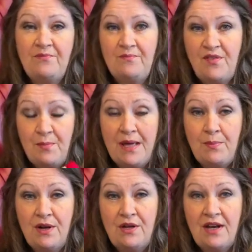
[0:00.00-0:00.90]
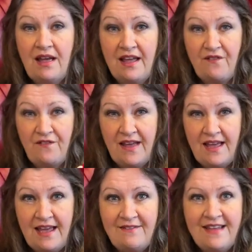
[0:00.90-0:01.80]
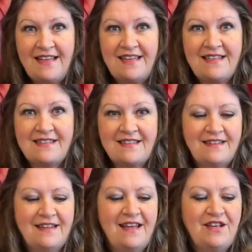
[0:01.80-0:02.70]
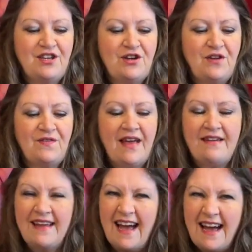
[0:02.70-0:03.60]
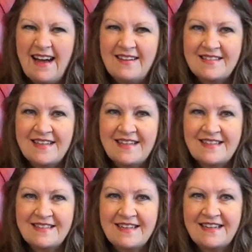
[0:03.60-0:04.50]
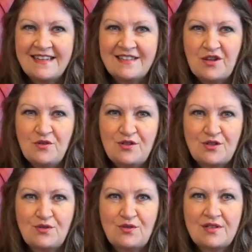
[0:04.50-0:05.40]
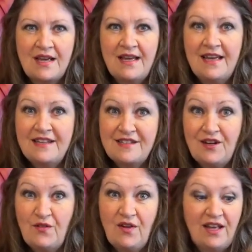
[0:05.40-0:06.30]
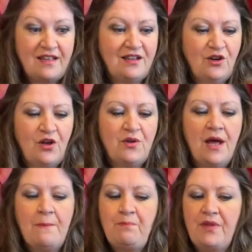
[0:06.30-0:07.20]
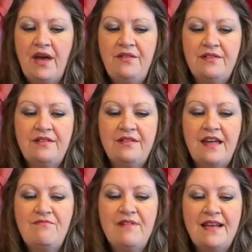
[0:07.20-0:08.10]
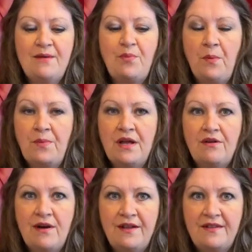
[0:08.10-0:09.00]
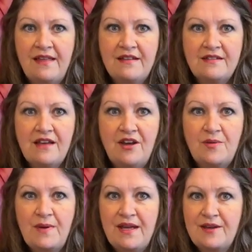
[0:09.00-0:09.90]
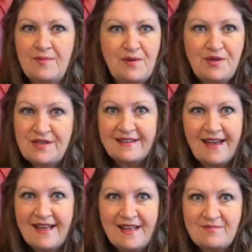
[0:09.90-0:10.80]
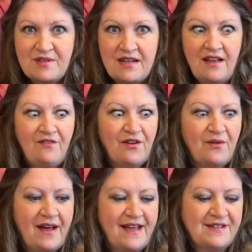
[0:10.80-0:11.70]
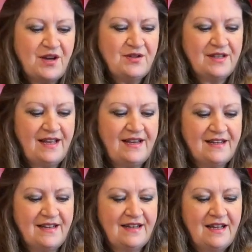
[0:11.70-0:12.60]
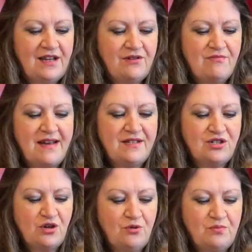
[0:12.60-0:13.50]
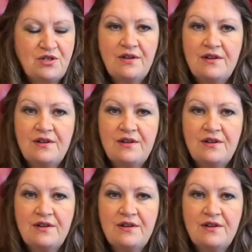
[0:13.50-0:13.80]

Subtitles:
for people who like fairies and, you know, fairy houses and little toadstools, it's lovely, you know. And they're really popular, aren't they? They turn up in computer games and everywhere, don't they? Little red topped